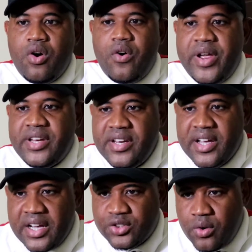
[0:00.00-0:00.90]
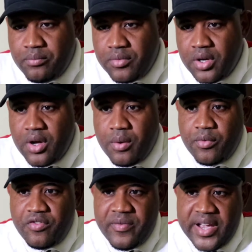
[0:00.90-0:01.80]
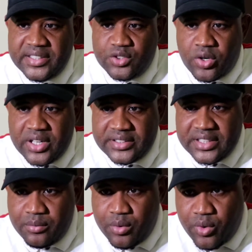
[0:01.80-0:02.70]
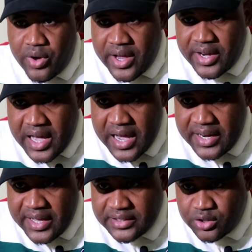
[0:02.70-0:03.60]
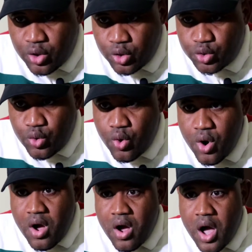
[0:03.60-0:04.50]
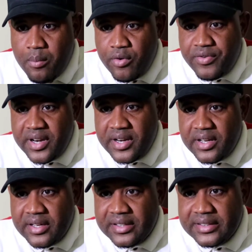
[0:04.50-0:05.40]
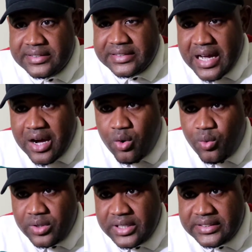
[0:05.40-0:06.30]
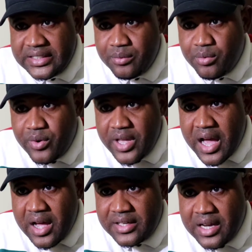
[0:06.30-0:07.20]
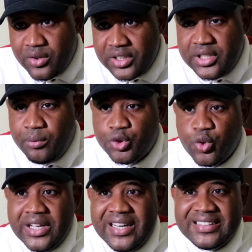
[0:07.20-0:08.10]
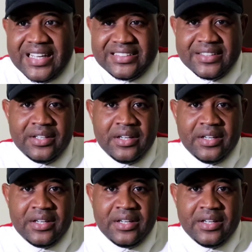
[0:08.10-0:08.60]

already there are some movements on the table, and others also are moving down the table. Yeah, down the table. So the latest